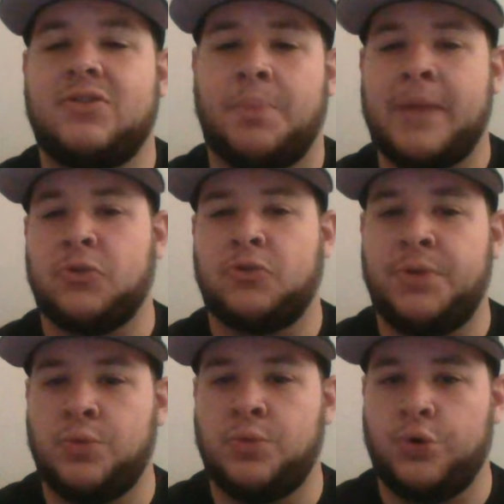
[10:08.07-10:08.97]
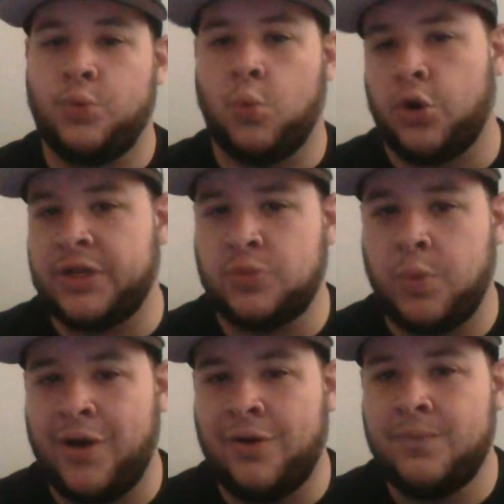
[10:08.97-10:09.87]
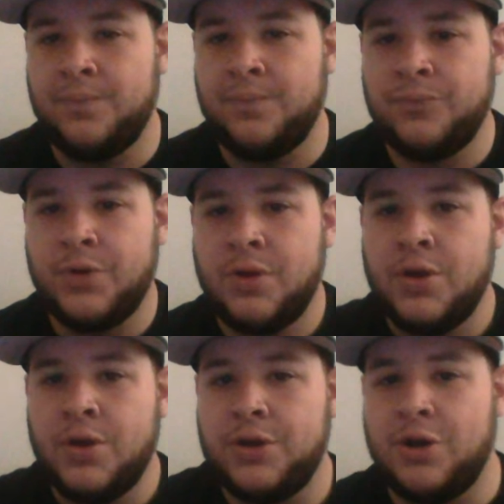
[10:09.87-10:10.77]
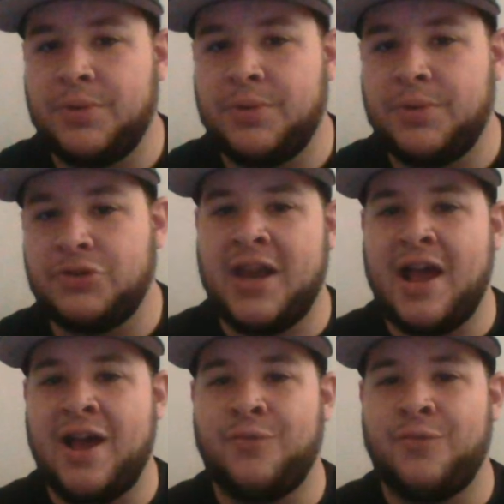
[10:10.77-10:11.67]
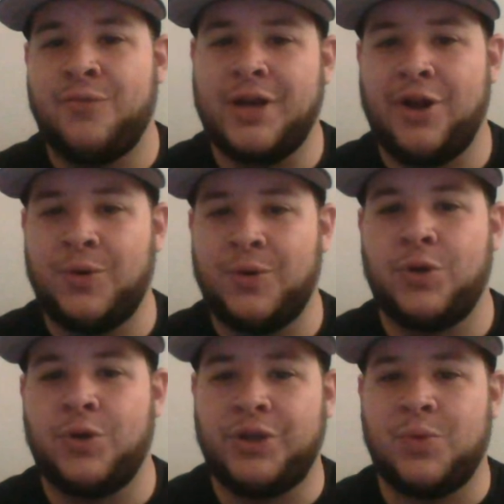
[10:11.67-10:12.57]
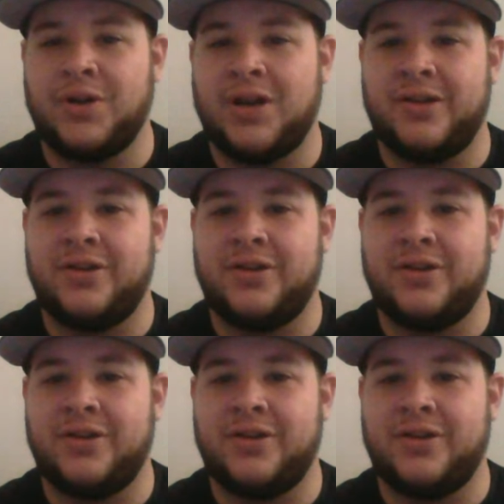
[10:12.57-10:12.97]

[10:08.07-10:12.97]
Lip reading: the Piper's Pit wouldn't work as well, because you can't have one guy on one week, one guy on